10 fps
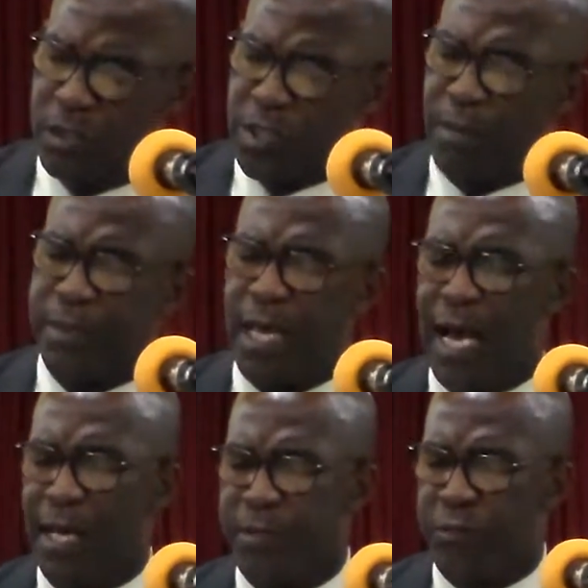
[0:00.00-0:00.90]

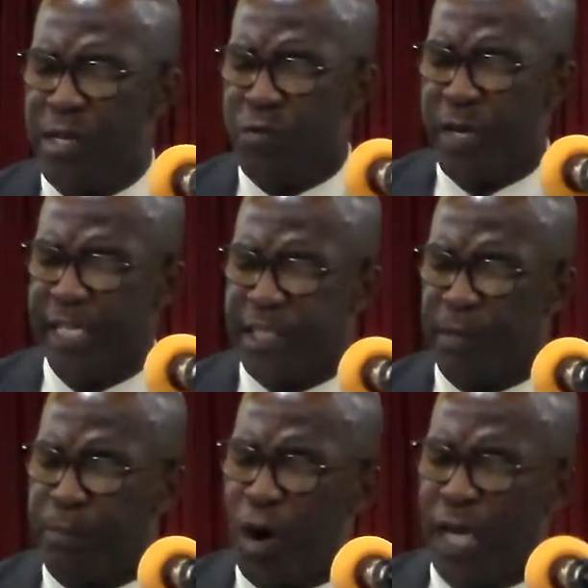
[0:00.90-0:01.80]
Sometimes we reach
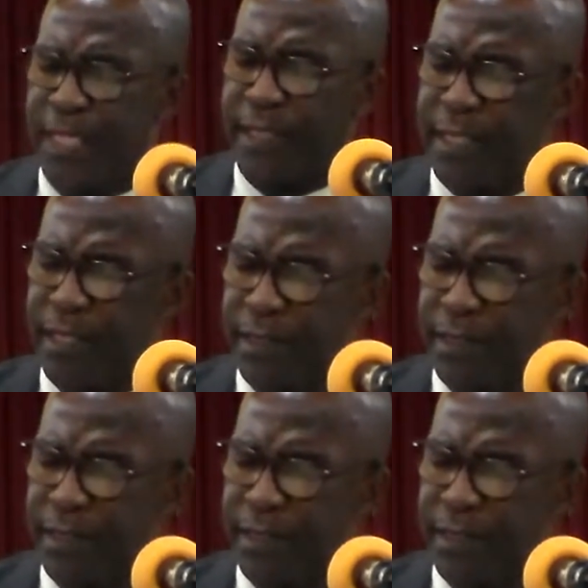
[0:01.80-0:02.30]
the point